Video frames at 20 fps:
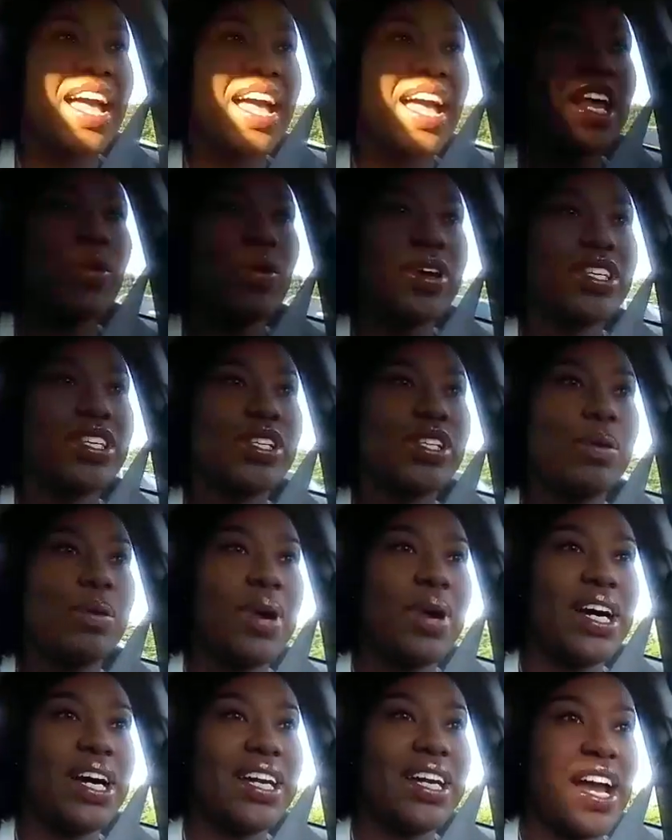got to wait till
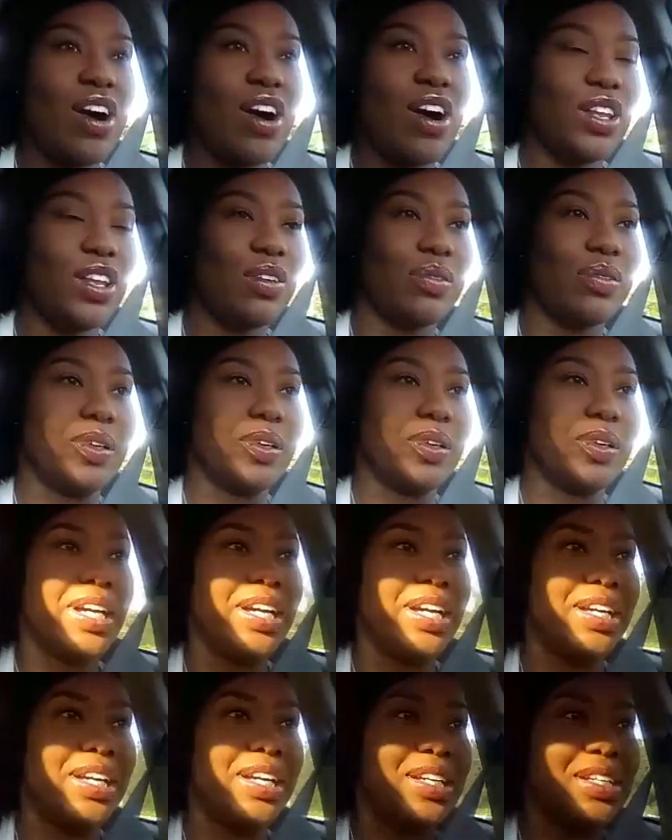Monday all over
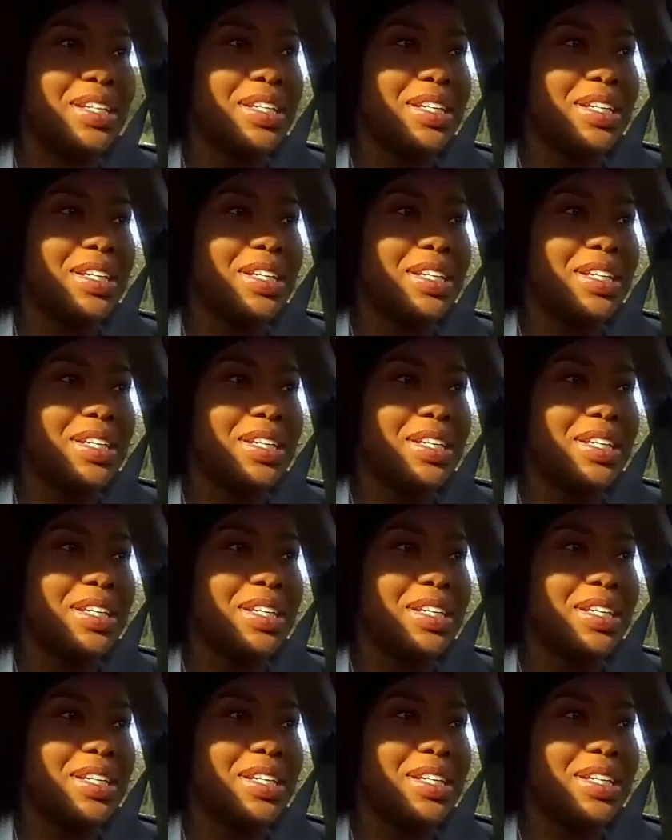again